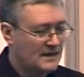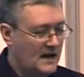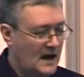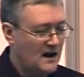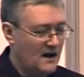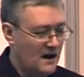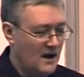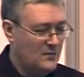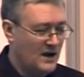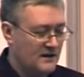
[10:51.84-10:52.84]
I
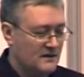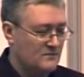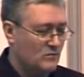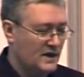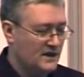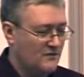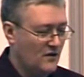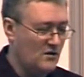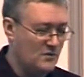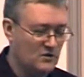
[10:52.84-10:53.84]
bet when you
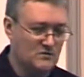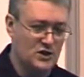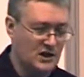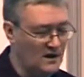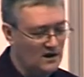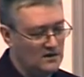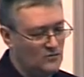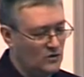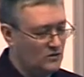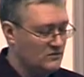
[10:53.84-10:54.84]
fire up your machine at home
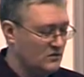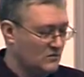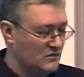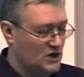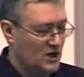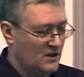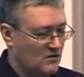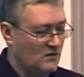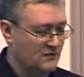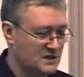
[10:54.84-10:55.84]
or your machine at
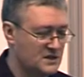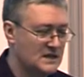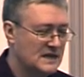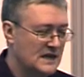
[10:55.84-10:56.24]
your office,